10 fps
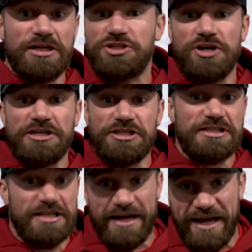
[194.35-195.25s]
that's not
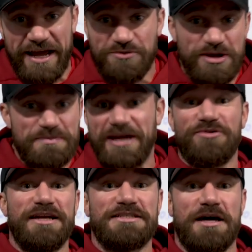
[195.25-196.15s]
just like, hey, we
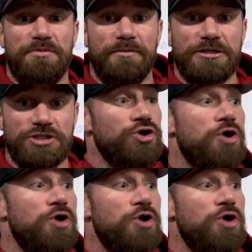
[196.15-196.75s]
make great supplements.